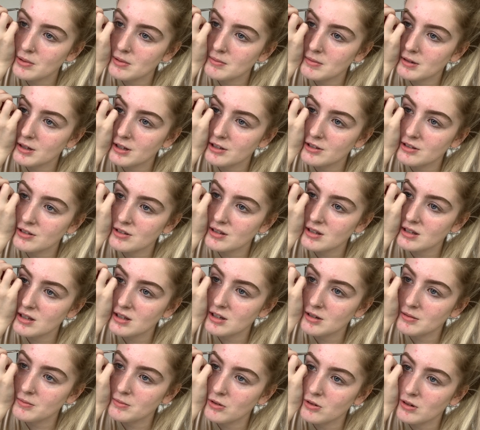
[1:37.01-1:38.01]
because you're
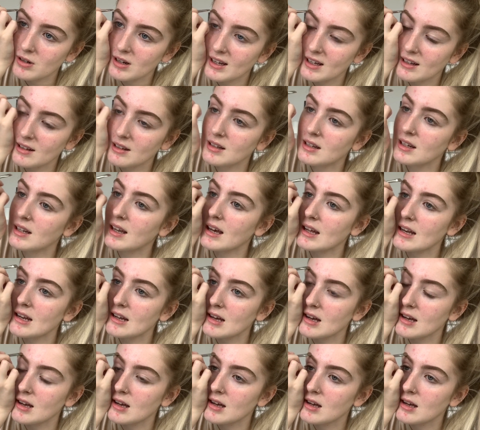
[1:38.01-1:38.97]
more likely to get it